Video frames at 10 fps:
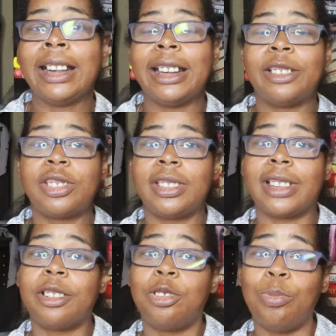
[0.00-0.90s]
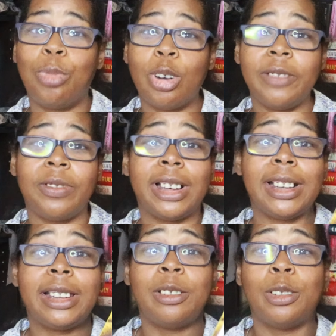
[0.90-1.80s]
And she's got a new
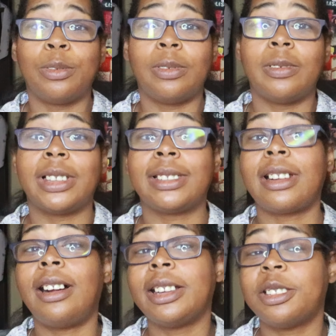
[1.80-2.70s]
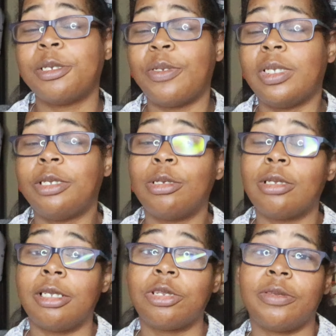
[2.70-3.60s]
boyfriend who is kind of a
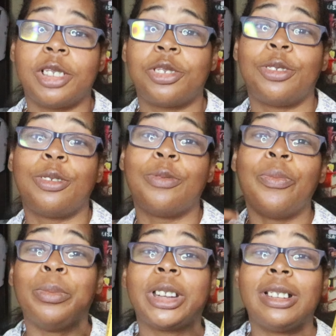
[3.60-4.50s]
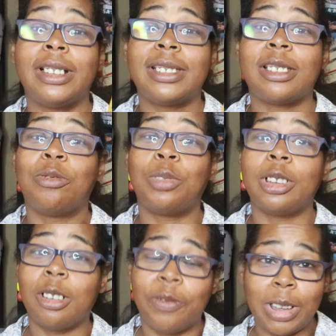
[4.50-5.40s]
little controversial because of
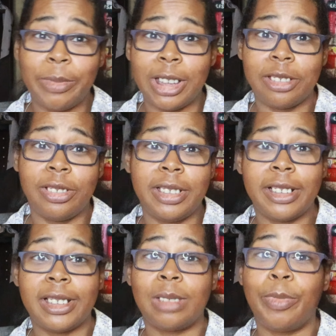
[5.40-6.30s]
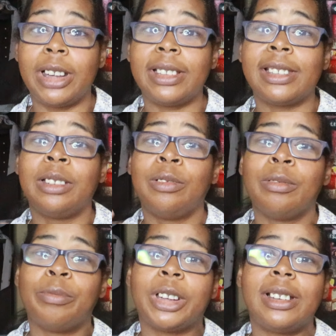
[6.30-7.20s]
what her family actually does. But
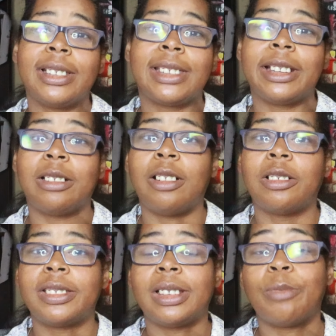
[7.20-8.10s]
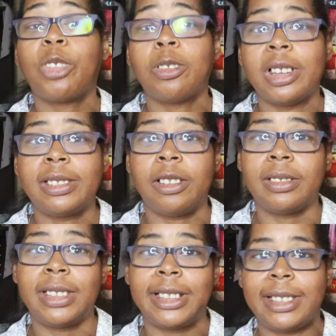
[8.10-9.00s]
because there are some threats
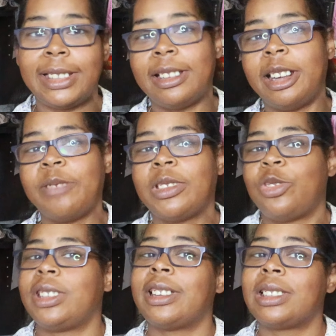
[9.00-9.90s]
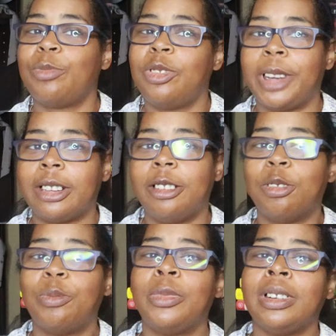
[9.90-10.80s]
on Daisy's life, then she has to move back
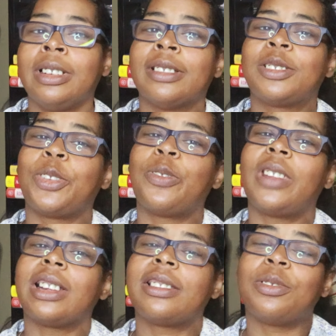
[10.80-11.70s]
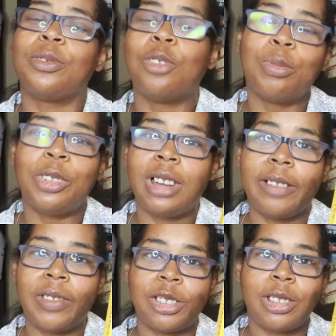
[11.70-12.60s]
home. So that normal
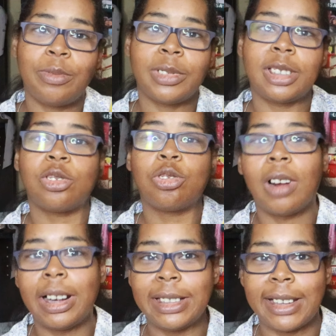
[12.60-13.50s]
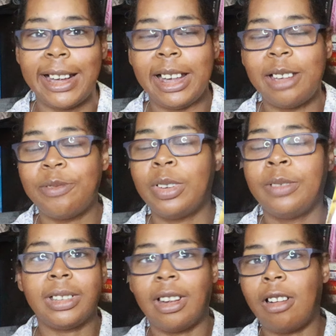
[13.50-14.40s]
life that she was trying to have
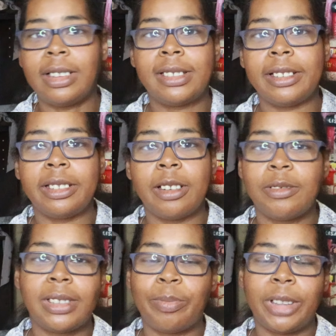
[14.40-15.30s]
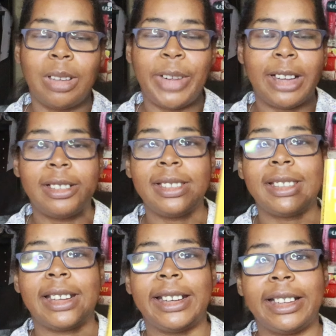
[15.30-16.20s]
all of a sudden goes up in the
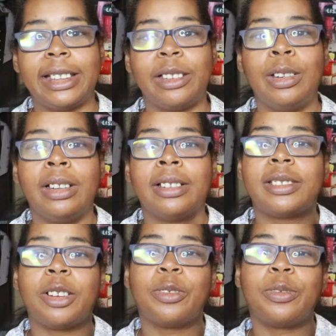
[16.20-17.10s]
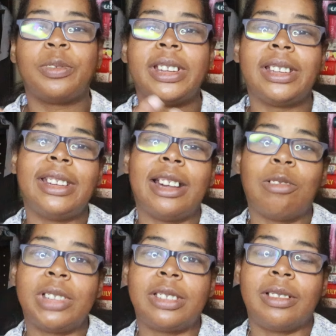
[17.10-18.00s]
balance. And so then
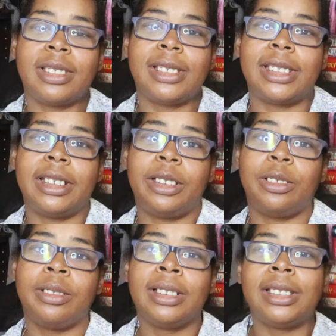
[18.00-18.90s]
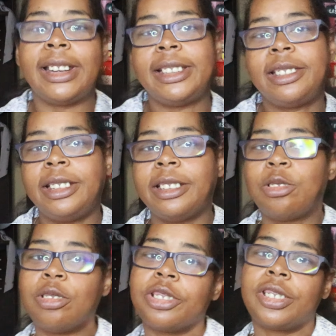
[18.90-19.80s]
now we start to see Daisy
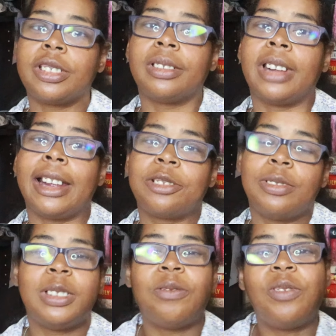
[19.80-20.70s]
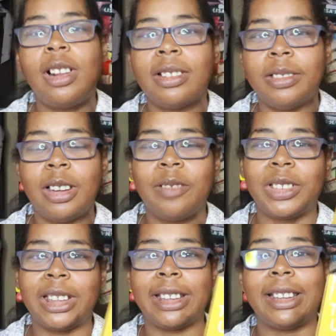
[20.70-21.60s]
and Christian actually fall in love
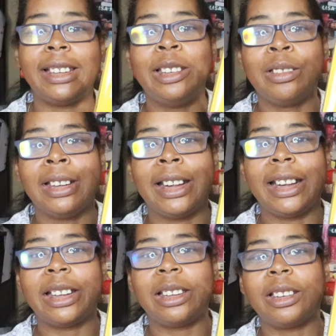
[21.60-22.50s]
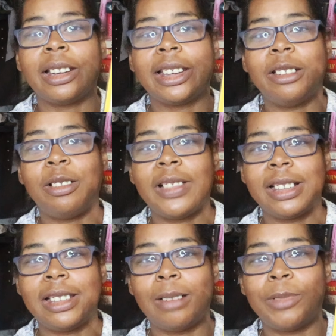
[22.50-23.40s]
again and get on
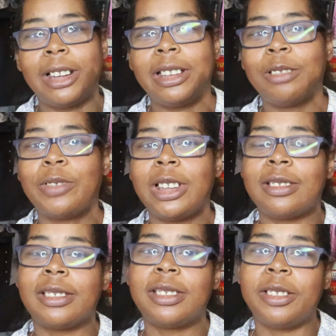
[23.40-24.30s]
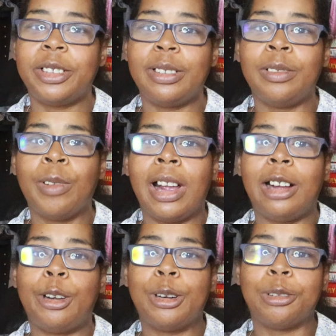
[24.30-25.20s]
that timeline. And we also see
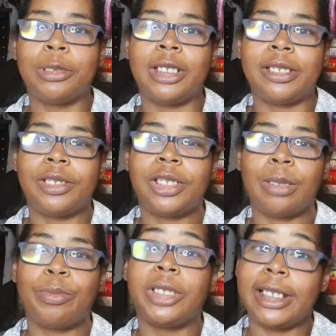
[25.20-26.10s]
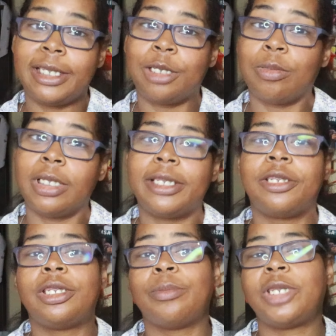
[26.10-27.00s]
how her relationship, Daisy's
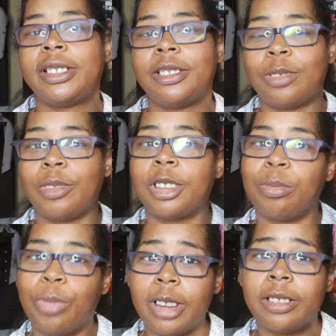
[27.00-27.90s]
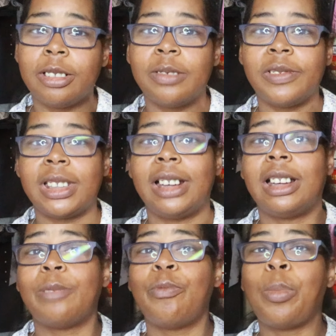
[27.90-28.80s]
relationship changes with her brother over
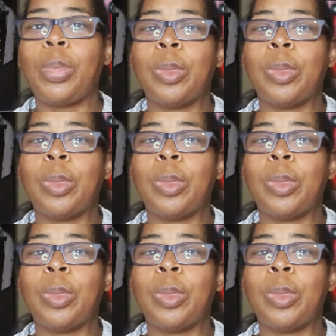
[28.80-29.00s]
time.